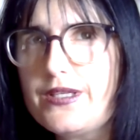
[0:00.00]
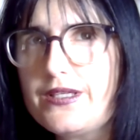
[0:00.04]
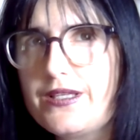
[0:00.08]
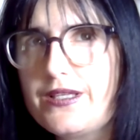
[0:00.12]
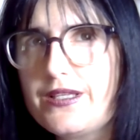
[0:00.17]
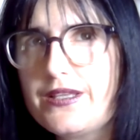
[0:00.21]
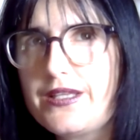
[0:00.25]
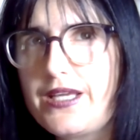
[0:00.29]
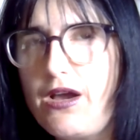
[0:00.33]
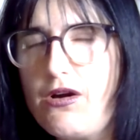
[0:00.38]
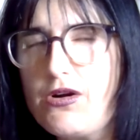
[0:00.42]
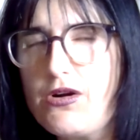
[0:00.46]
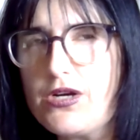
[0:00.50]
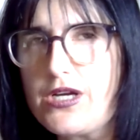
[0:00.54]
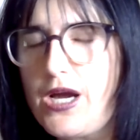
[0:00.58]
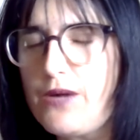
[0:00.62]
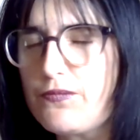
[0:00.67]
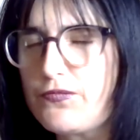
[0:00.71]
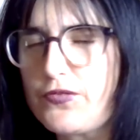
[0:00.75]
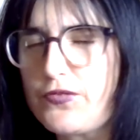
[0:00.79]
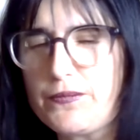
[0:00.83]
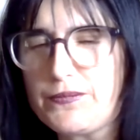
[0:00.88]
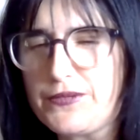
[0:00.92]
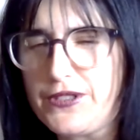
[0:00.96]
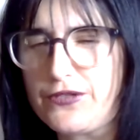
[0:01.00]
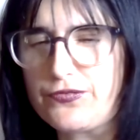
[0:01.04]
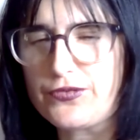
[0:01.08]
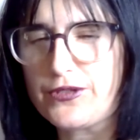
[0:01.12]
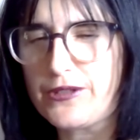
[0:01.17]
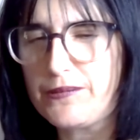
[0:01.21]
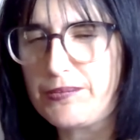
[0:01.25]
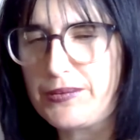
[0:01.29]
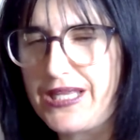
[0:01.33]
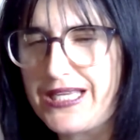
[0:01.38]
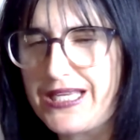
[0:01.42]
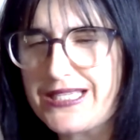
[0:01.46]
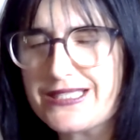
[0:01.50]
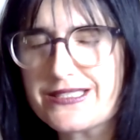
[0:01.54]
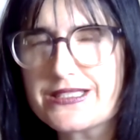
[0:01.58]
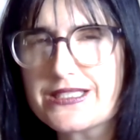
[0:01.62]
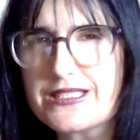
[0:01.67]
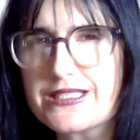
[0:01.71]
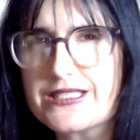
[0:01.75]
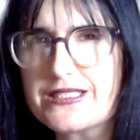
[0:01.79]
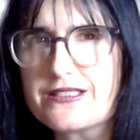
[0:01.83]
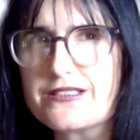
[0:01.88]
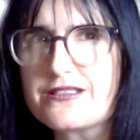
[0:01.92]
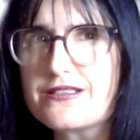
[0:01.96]
they all come from different
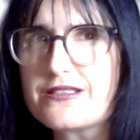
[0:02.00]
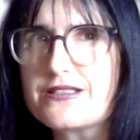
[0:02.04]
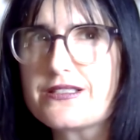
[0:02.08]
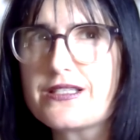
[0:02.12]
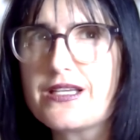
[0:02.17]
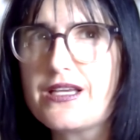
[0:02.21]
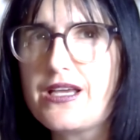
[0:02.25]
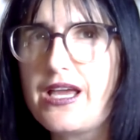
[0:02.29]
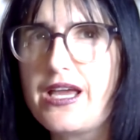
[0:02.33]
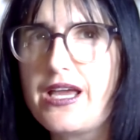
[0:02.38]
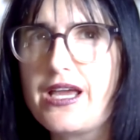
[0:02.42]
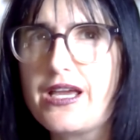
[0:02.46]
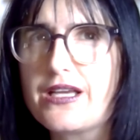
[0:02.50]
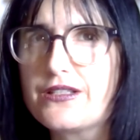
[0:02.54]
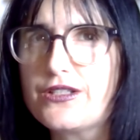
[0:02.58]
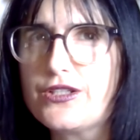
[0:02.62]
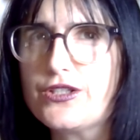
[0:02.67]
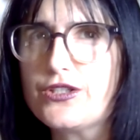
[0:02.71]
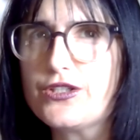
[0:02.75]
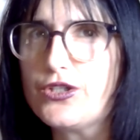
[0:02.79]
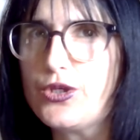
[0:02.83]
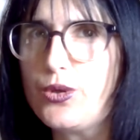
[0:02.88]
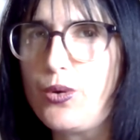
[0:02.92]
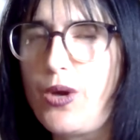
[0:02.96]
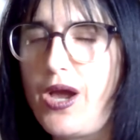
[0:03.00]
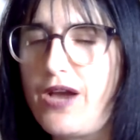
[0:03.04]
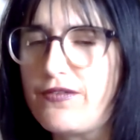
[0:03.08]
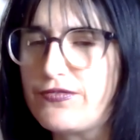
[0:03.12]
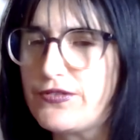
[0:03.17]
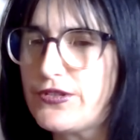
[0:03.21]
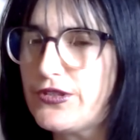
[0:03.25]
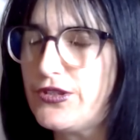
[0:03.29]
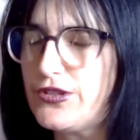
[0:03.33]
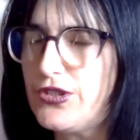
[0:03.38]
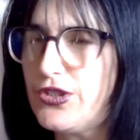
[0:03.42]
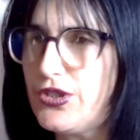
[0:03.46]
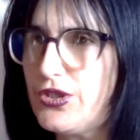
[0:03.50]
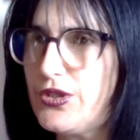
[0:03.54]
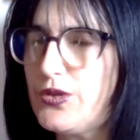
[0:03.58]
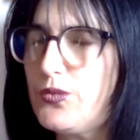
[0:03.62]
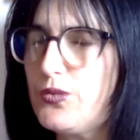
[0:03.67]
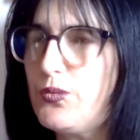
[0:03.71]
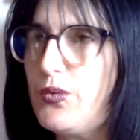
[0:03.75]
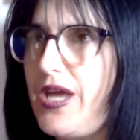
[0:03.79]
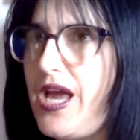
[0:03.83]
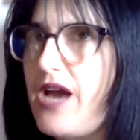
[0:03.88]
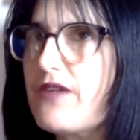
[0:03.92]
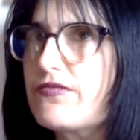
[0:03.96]
places, and we have to
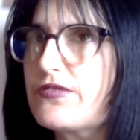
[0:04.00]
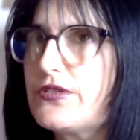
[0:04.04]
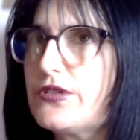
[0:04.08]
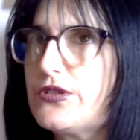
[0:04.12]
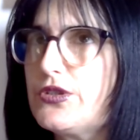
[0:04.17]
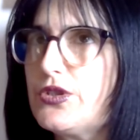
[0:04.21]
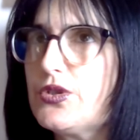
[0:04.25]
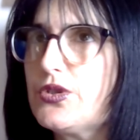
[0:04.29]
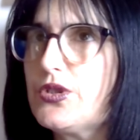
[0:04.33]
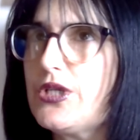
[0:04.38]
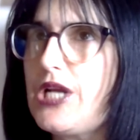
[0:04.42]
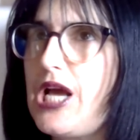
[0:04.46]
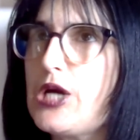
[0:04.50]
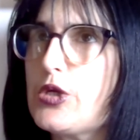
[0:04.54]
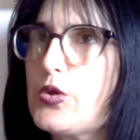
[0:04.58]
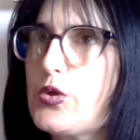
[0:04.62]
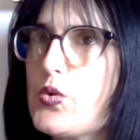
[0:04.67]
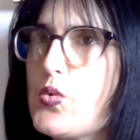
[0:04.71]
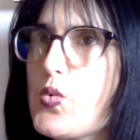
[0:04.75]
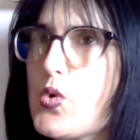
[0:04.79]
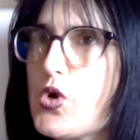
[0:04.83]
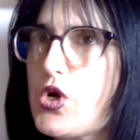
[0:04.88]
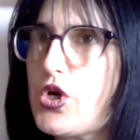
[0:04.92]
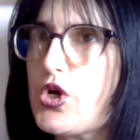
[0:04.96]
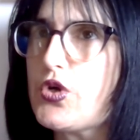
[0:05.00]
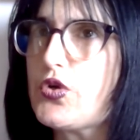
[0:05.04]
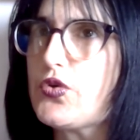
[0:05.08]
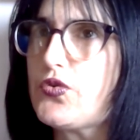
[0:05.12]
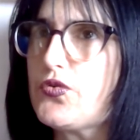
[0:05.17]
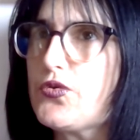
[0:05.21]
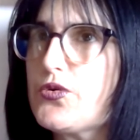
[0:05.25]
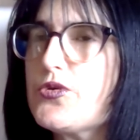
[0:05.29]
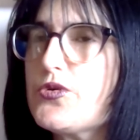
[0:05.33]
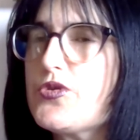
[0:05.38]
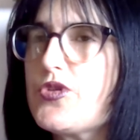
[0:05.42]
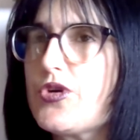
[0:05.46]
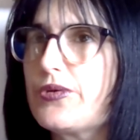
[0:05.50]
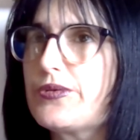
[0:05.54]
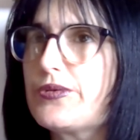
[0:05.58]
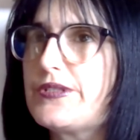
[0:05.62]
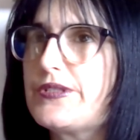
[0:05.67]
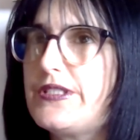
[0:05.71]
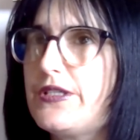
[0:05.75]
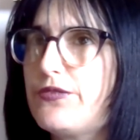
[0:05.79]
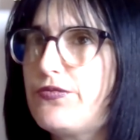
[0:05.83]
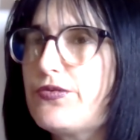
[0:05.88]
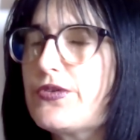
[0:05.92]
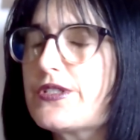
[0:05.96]
learn how to work through those
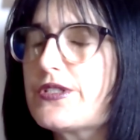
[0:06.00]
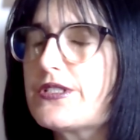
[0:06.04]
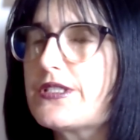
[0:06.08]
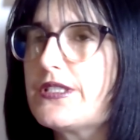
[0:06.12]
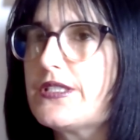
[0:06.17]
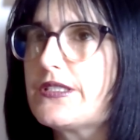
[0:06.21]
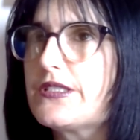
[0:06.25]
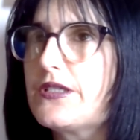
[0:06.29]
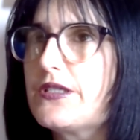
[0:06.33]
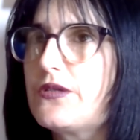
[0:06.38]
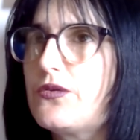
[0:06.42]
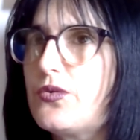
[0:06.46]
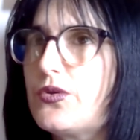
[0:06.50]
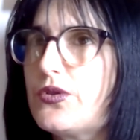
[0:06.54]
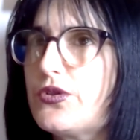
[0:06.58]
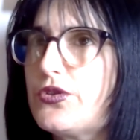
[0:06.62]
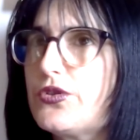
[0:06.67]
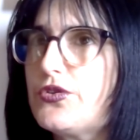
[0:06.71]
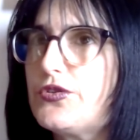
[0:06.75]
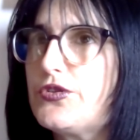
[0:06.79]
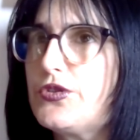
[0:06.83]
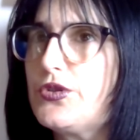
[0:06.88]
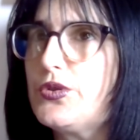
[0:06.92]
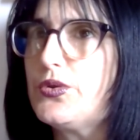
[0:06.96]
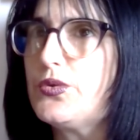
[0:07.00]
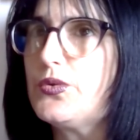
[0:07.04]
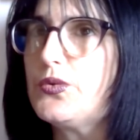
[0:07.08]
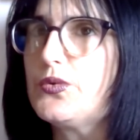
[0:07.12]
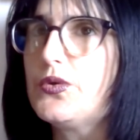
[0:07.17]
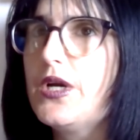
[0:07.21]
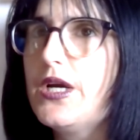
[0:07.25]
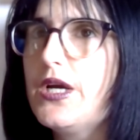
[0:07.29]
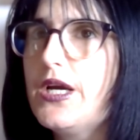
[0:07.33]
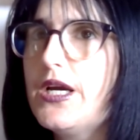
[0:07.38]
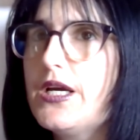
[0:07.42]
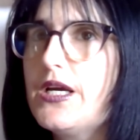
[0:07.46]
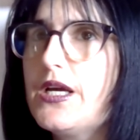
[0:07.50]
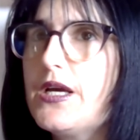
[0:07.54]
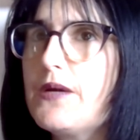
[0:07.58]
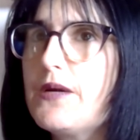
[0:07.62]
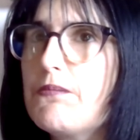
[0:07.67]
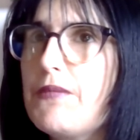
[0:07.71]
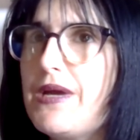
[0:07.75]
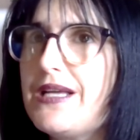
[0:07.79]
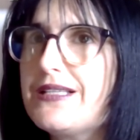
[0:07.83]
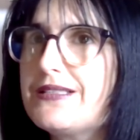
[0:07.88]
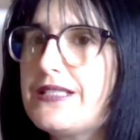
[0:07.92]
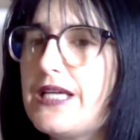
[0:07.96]
differences in order to
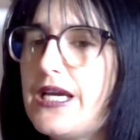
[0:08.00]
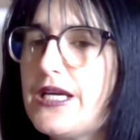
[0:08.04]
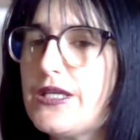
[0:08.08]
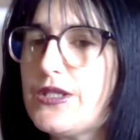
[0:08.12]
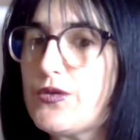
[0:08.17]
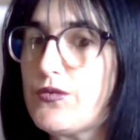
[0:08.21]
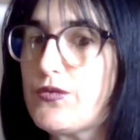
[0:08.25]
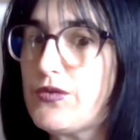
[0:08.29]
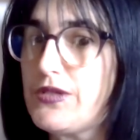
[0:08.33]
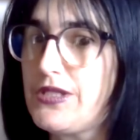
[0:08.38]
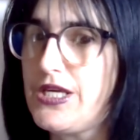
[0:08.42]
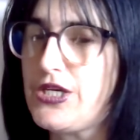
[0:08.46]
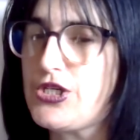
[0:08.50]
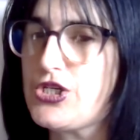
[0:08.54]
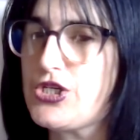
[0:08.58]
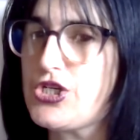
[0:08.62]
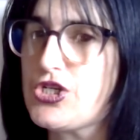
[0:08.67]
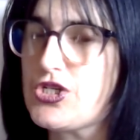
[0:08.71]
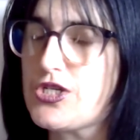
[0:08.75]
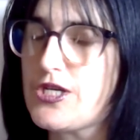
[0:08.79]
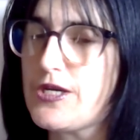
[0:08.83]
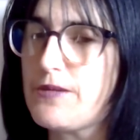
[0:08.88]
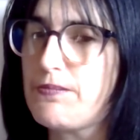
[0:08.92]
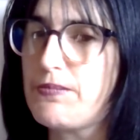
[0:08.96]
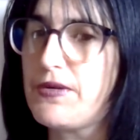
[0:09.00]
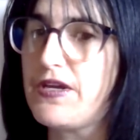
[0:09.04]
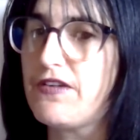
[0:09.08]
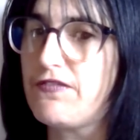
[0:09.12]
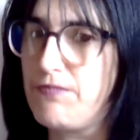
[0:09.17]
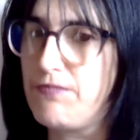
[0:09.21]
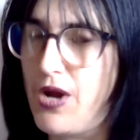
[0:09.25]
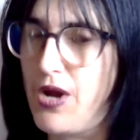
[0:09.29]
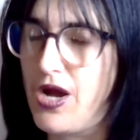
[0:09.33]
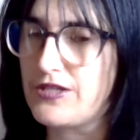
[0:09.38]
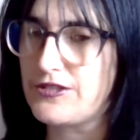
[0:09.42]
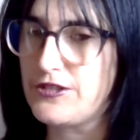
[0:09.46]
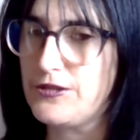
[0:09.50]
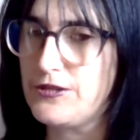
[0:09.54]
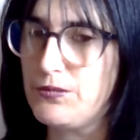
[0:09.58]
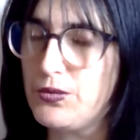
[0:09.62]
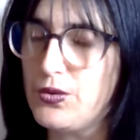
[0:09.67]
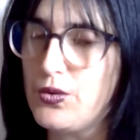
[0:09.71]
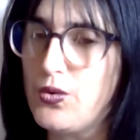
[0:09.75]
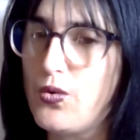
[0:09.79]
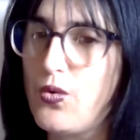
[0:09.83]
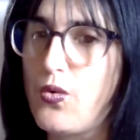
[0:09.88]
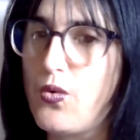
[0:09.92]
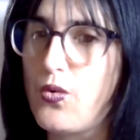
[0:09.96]
maintain the relationship, if
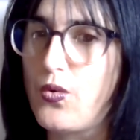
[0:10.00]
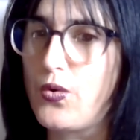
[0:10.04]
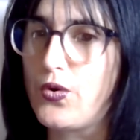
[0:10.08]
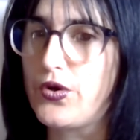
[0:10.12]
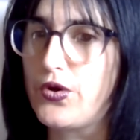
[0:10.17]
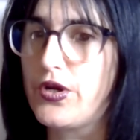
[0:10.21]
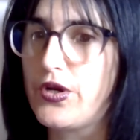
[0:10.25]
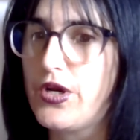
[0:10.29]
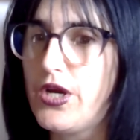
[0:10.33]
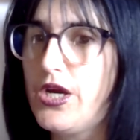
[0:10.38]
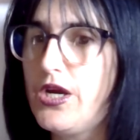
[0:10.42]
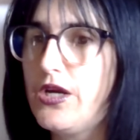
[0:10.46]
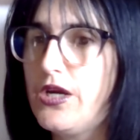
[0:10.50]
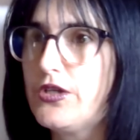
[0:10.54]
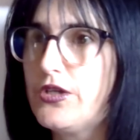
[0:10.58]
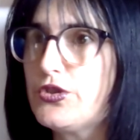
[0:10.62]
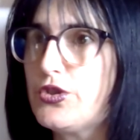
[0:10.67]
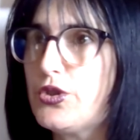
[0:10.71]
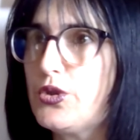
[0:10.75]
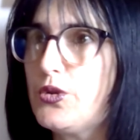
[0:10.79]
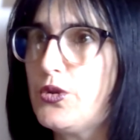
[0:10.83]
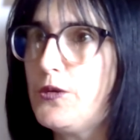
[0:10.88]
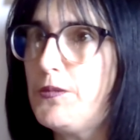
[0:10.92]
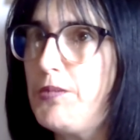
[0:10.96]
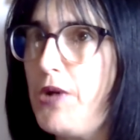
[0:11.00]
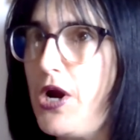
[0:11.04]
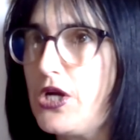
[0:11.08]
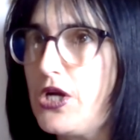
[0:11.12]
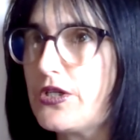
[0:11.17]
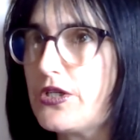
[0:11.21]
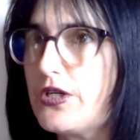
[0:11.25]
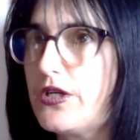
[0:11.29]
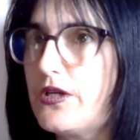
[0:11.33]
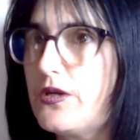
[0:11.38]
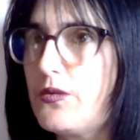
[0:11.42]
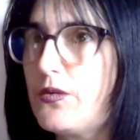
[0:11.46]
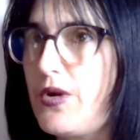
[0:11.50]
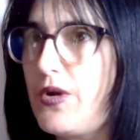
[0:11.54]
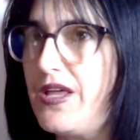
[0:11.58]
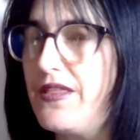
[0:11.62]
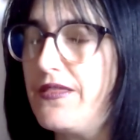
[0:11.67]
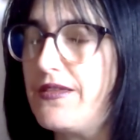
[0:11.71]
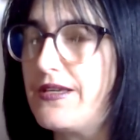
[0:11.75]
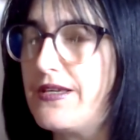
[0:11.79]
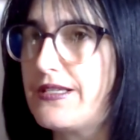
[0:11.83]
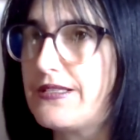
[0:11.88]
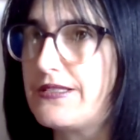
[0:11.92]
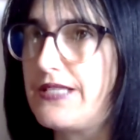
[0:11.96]
possible, or to part in a way
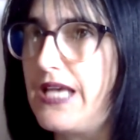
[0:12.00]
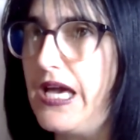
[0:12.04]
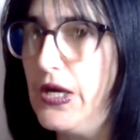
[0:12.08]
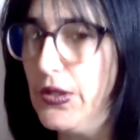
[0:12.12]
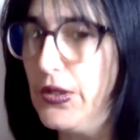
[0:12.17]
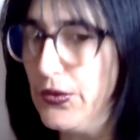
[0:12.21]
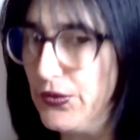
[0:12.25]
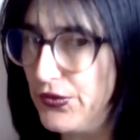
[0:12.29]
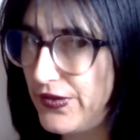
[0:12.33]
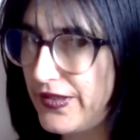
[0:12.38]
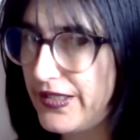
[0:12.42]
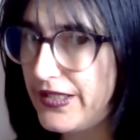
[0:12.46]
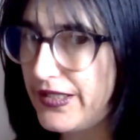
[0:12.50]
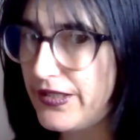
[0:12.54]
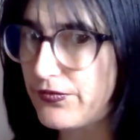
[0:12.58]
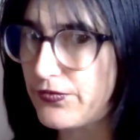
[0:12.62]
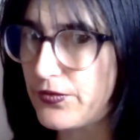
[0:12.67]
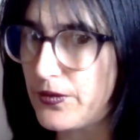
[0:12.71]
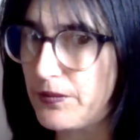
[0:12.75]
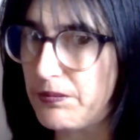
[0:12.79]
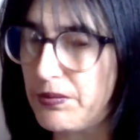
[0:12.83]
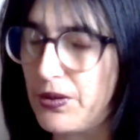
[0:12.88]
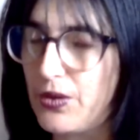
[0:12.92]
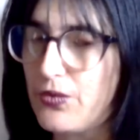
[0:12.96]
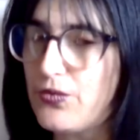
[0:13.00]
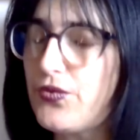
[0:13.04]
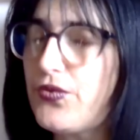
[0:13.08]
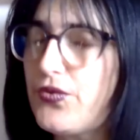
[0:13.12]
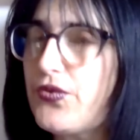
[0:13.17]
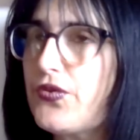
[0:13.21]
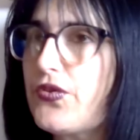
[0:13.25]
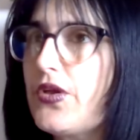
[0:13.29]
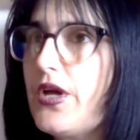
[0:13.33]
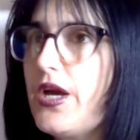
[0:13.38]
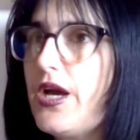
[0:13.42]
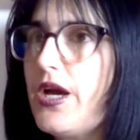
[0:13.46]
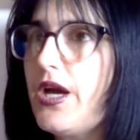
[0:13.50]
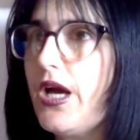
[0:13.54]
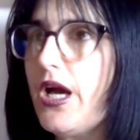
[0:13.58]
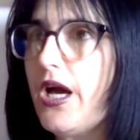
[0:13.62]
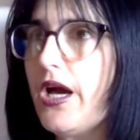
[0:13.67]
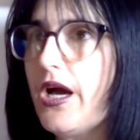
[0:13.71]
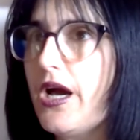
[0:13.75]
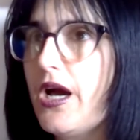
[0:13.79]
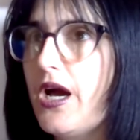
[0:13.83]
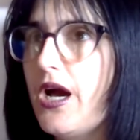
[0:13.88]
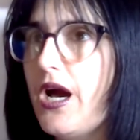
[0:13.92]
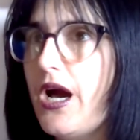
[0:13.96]
that is healthy for both.
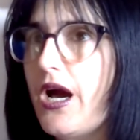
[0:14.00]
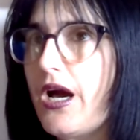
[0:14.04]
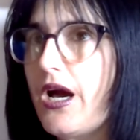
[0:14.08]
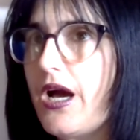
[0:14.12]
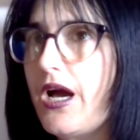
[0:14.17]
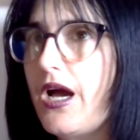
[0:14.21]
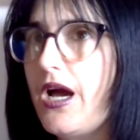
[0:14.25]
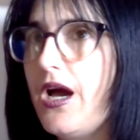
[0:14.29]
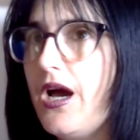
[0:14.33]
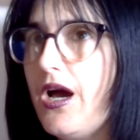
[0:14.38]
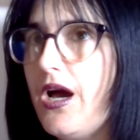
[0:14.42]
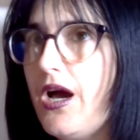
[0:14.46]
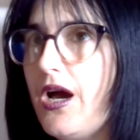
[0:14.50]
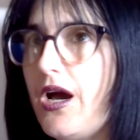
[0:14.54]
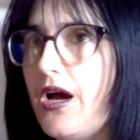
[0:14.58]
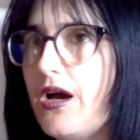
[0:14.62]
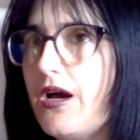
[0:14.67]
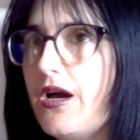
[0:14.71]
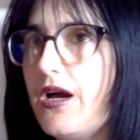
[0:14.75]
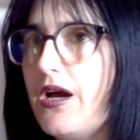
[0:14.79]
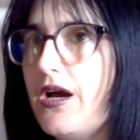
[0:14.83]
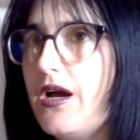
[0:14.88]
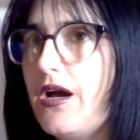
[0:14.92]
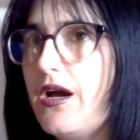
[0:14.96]
But